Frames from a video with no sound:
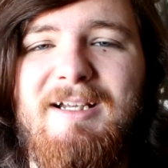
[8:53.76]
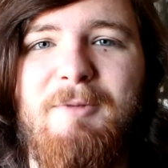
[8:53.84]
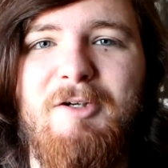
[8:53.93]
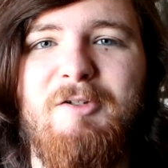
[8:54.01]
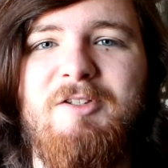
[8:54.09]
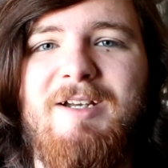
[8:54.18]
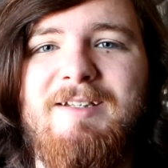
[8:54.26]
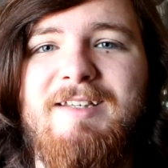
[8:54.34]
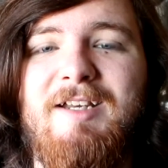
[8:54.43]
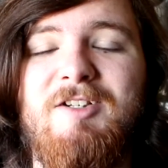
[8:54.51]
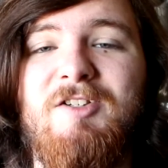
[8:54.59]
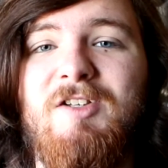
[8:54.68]

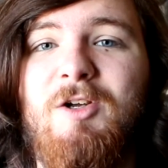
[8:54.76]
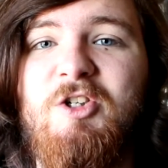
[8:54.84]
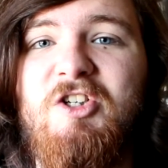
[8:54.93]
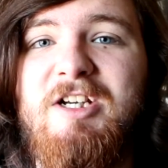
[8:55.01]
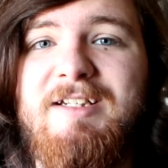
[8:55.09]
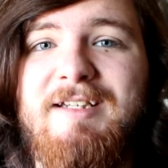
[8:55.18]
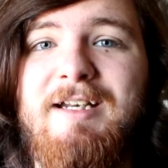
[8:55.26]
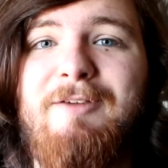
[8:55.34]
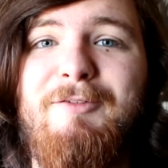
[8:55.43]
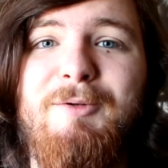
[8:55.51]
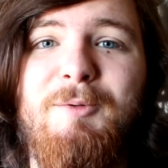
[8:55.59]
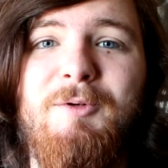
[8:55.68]
microtransactions are shit, and
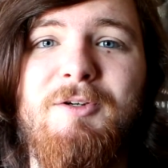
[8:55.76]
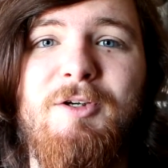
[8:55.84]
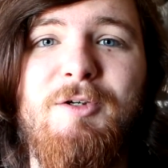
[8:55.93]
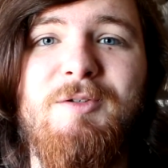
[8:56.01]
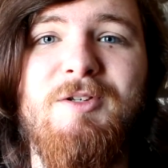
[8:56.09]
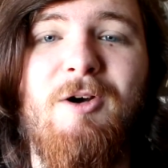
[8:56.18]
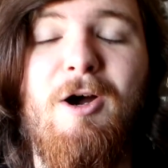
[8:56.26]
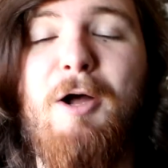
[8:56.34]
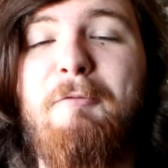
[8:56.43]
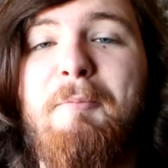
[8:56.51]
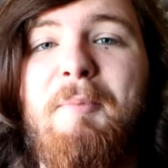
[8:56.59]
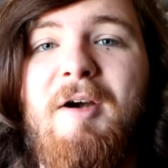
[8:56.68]
everyone who's got
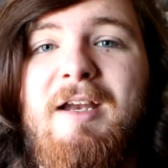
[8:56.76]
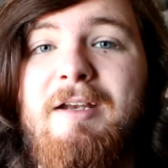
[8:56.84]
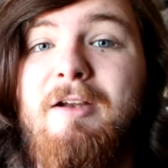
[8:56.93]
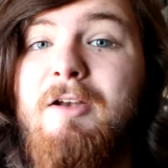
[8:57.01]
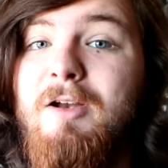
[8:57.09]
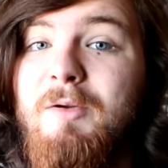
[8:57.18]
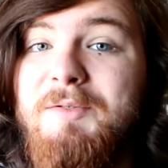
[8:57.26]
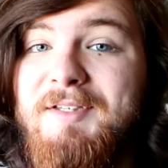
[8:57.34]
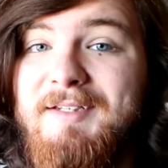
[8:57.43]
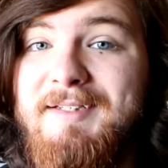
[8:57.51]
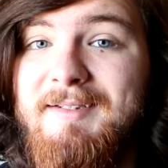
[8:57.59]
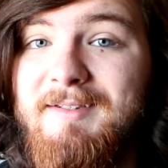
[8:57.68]
half a brain knows
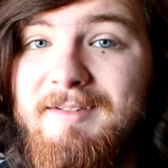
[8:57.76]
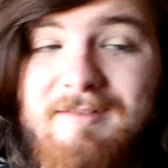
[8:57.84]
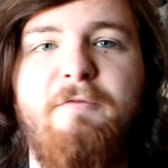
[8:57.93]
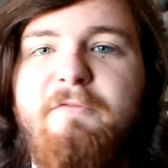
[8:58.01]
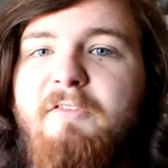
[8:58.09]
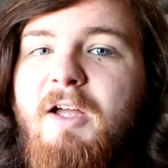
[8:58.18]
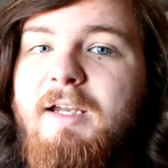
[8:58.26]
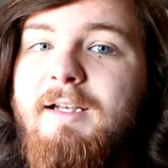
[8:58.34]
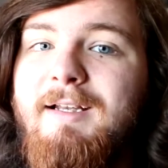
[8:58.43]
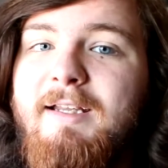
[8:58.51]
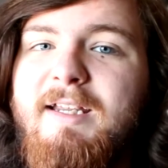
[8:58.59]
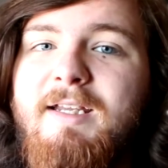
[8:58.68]
it.
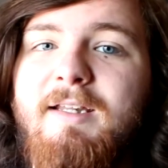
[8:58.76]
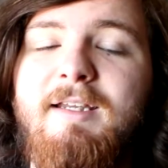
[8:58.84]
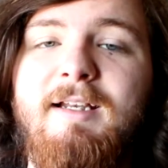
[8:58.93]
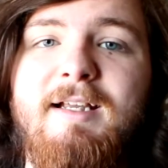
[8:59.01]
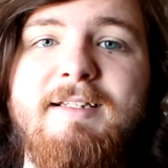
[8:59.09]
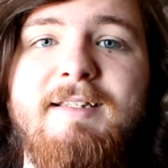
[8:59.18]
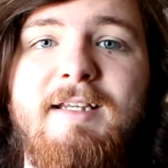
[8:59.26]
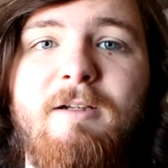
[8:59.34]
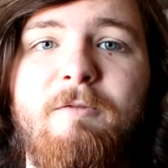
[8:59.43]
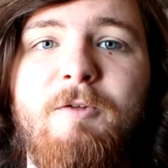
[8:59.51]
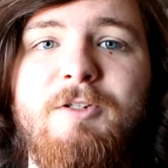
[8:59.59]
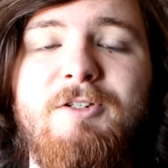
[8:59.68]
Finally, the last thing
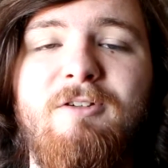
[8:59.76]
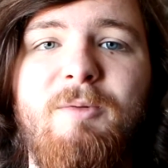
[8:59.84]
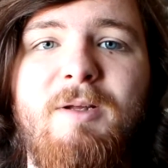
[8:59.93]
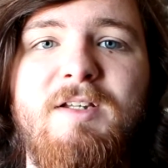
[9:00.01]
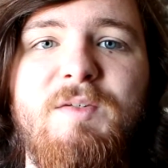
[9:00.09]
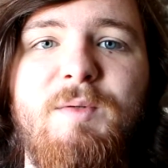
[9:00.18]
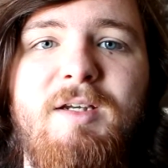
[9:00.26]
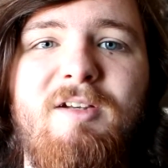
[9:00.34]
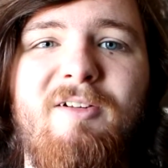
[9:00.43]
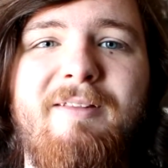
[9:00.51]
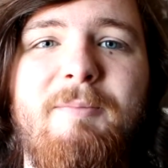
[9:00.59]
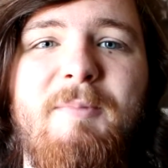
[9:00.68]
I've got to talk about this week,
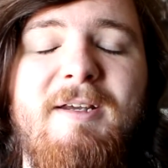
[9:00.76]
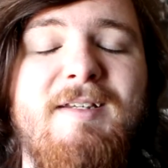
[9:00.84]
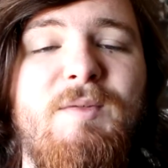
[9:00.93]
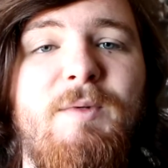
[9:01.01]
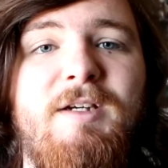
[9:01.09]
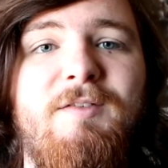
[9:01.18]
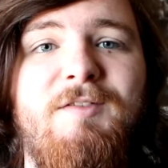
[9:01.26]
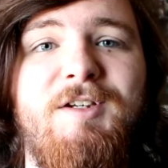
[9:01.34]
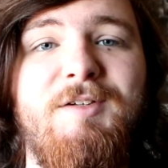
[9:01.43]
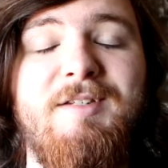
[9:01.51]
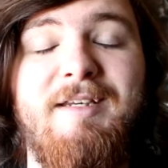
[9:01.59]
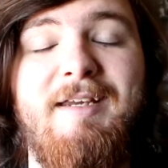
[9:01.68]
not the biggest week of
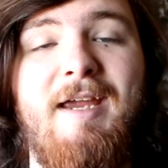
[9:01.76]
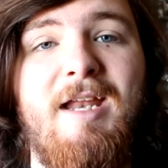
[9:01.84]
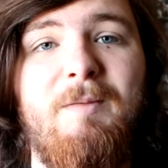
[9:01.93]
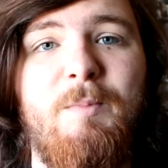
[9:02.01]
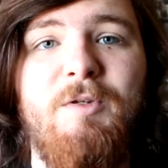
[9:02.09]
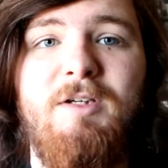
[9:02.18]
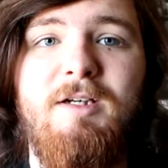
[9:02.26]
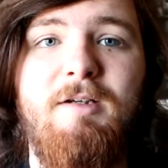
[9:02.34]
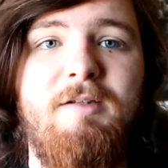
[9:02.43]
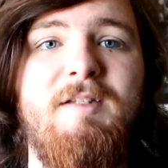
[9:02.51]
news again, but you know,